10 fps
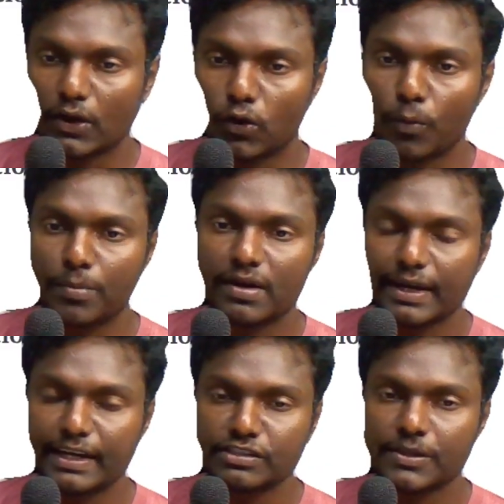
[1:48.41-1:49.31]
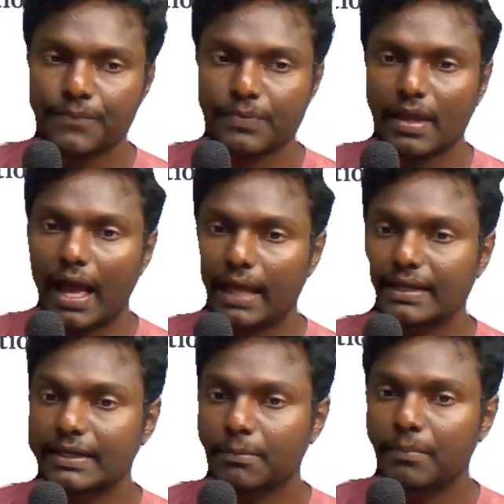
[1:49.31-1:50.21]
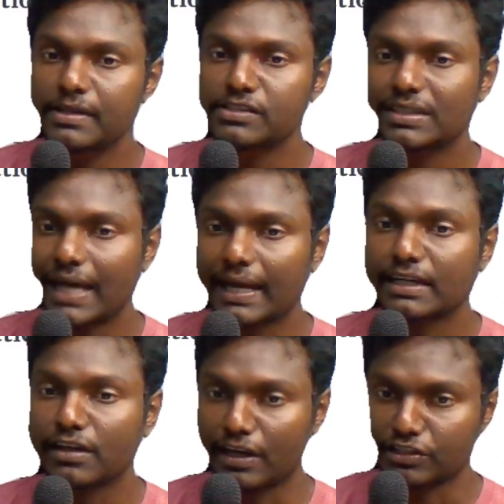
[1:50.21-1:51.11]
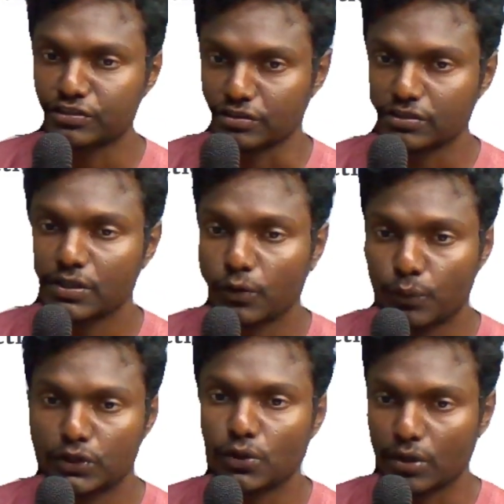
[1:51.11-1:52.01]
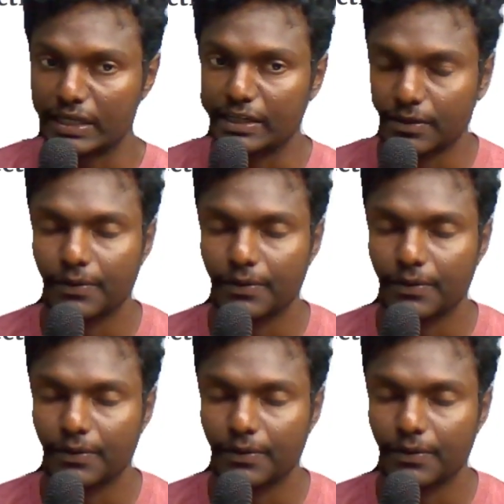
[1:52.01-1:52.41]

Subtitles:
open rates and it builds a direct connection with your lead.